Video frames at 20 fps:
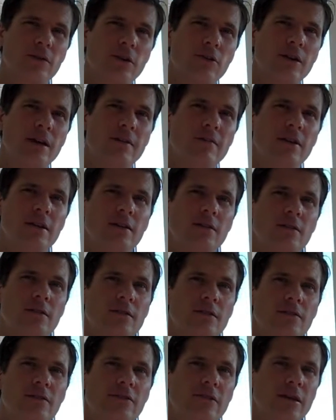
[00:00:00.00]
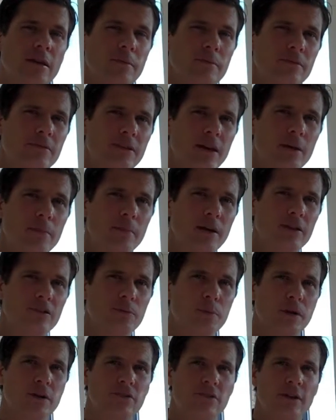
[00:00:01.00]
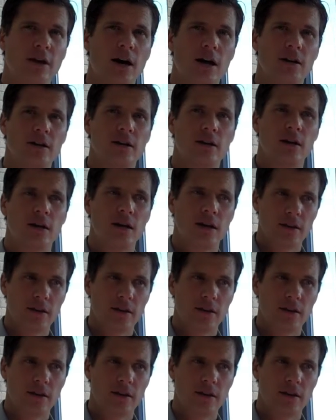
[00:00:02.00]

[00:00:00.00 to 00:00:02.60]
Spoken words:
they're giving tidbits, but it's not